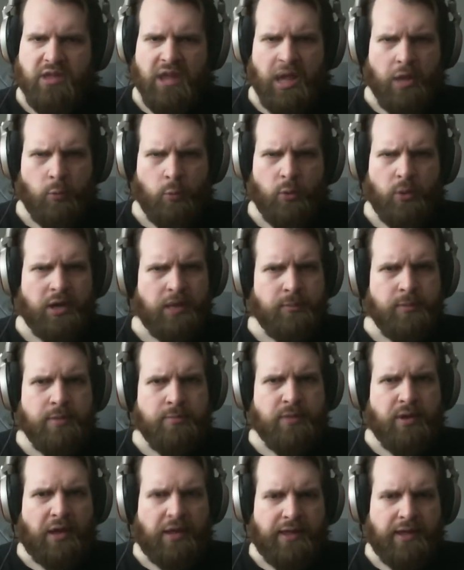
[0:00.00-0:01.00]
And what I mean
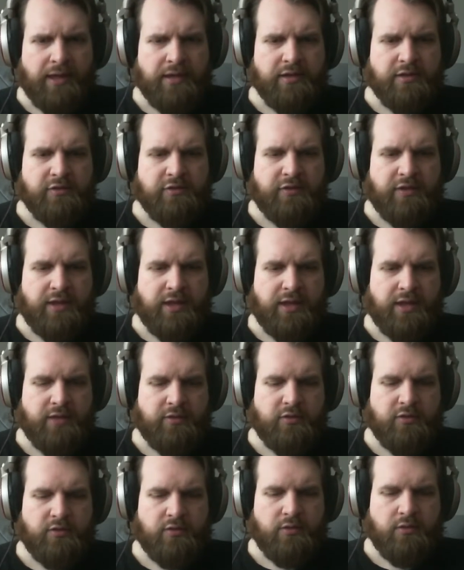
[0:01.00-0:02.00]
by that is
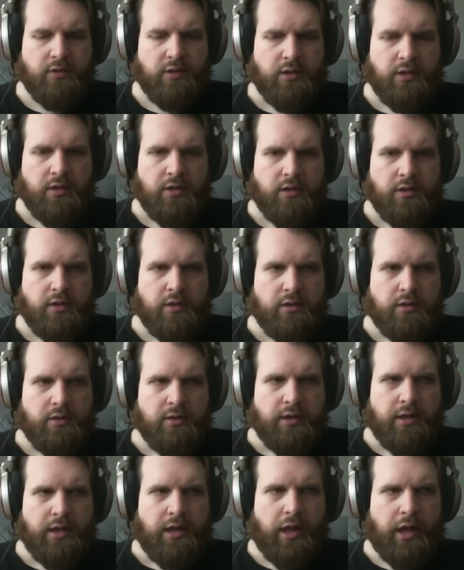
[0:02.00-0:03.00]
that
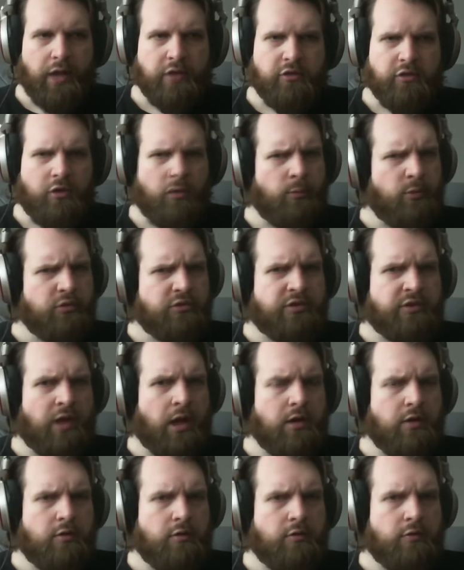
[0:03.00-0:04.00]
it's almost
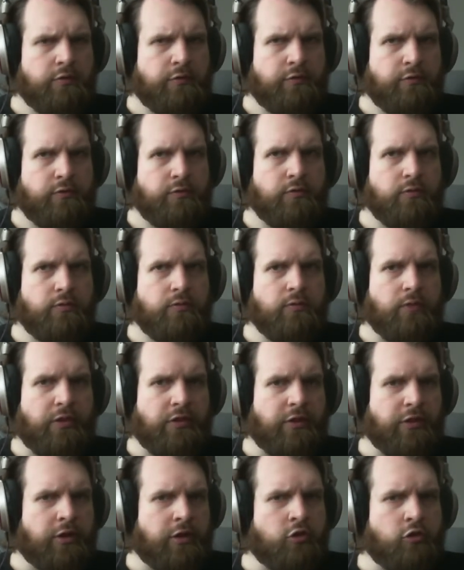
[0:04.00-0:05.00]
kind of like
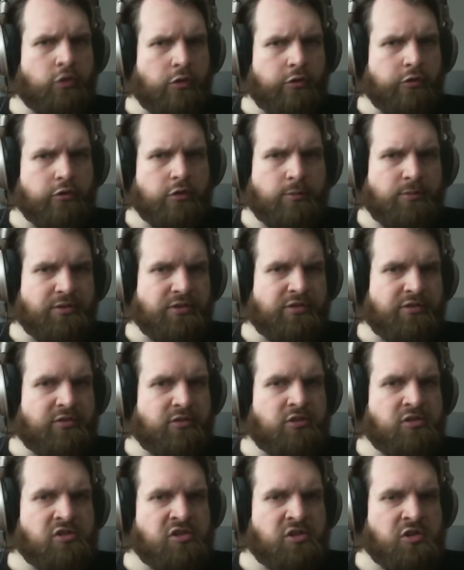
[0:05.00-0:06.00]
the controls are almost
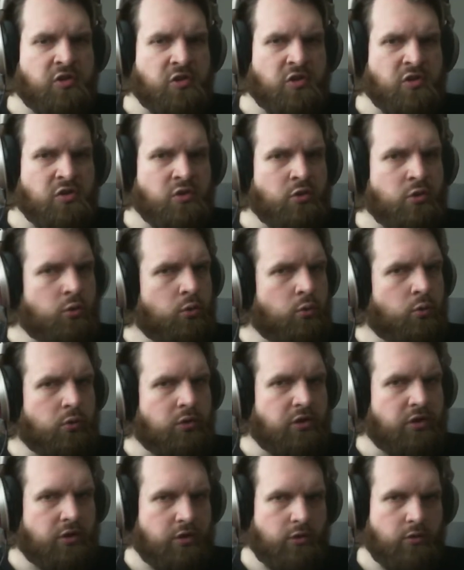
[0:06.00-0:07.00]
too
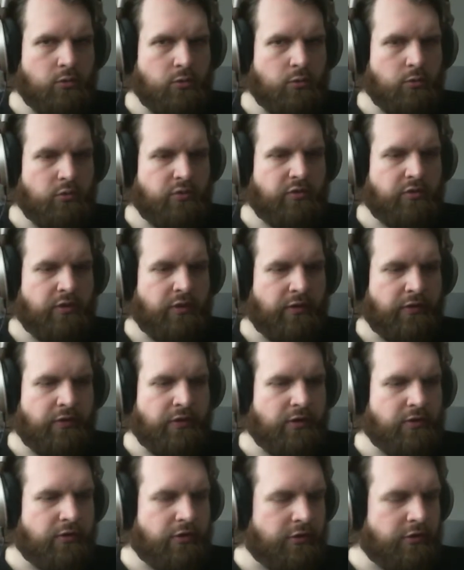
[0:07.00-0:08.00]
used. Like
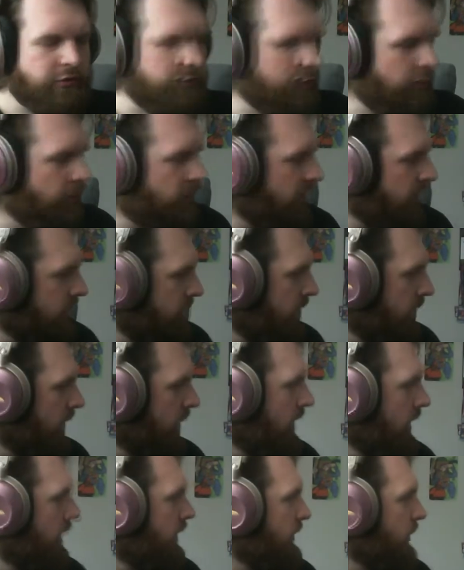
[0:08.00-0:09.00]
there's so many,
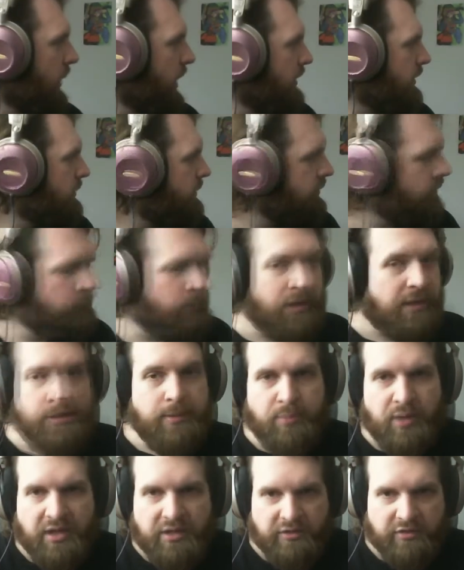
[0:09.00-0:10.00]
you have so many
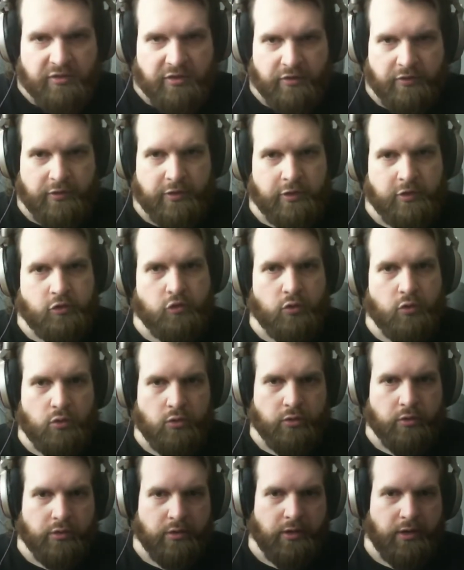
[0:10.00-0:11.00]
buttons on the
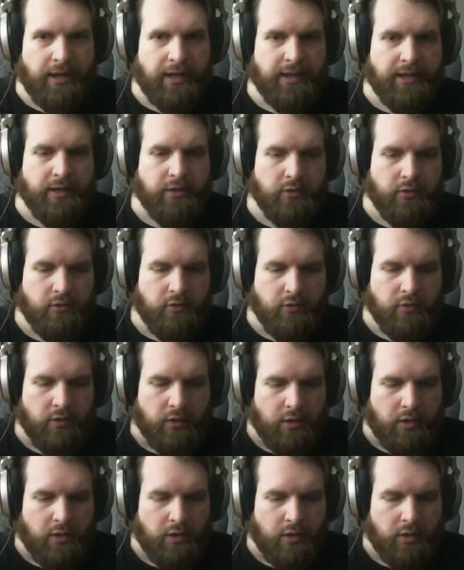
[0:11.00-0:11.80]
controller, and